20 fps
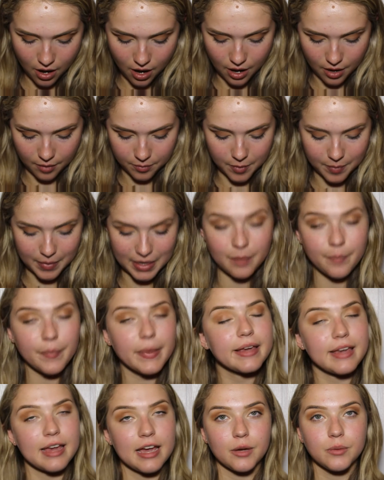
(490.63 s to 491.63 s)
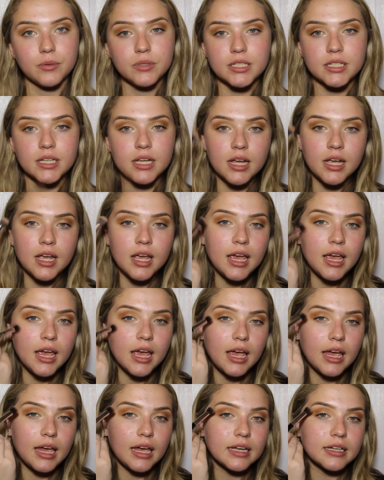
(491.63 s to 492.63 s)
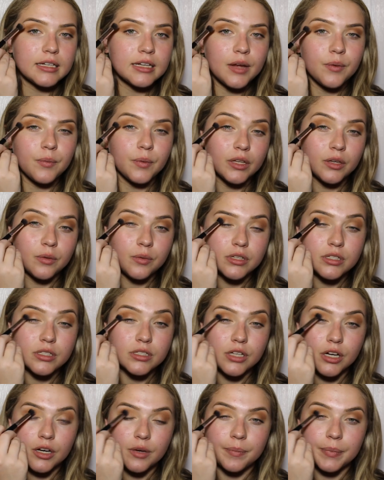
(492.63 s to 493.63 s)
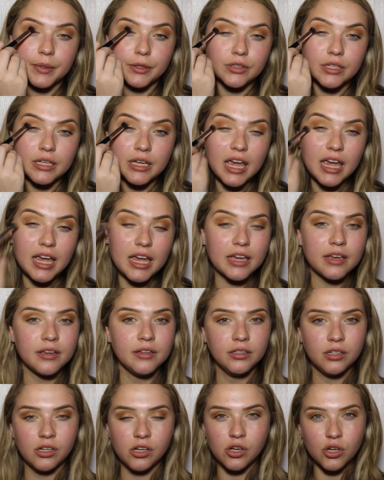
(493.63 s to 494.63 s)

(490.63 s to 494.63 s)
um, makeup account and I really want to start building a